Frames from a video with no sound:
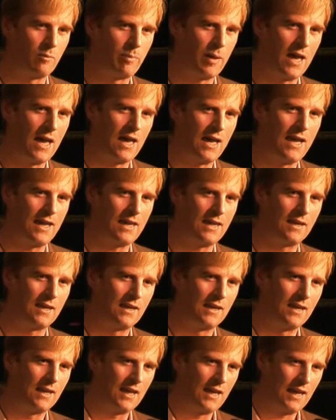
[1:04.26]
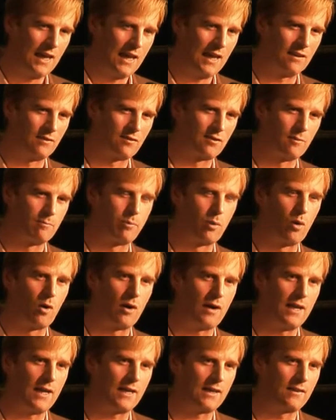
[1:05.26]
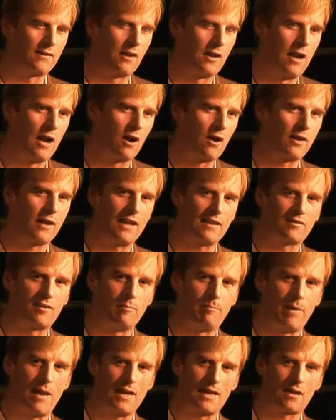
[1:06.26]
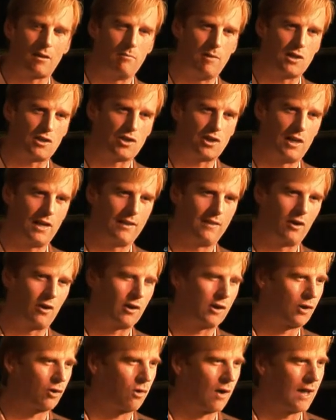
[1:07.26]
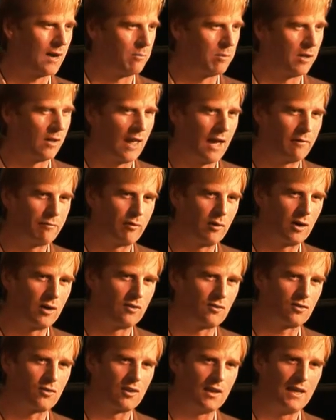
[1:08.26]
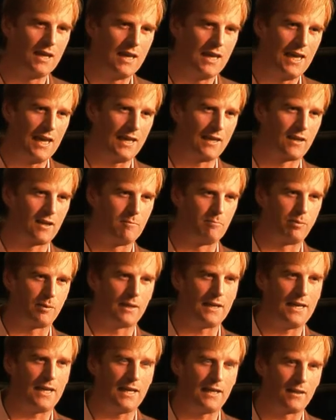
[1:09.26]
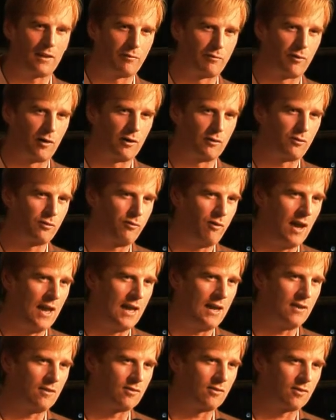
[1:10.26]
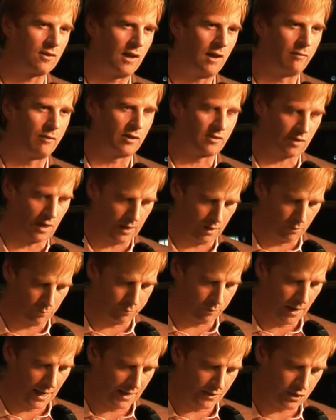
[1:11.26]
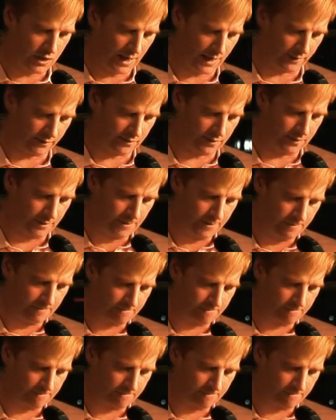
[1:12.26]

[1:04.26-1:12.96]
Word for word: the Bay and supporting the Narragansett Bay Commission and their incredible efforts in completing the first phase of the tunnel project.